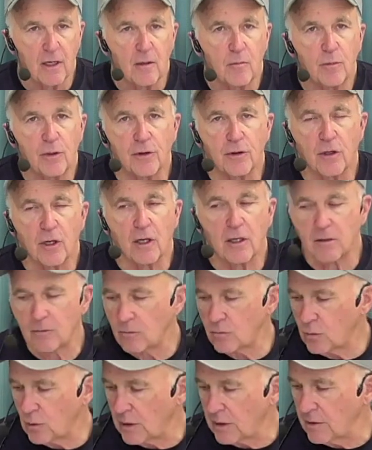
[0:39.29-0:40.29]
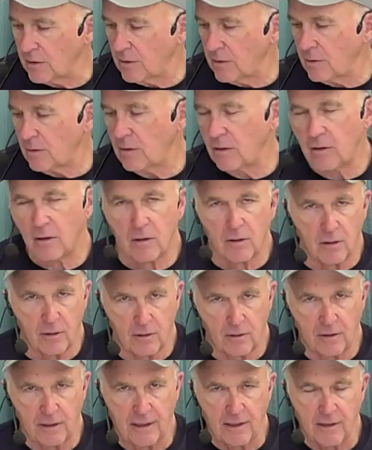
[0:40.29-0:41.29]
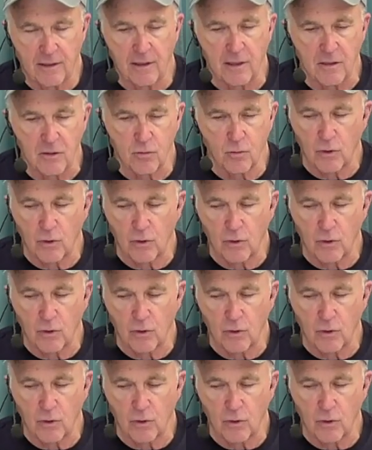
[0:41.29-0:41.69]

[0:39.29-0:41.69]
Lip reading: but not one like this.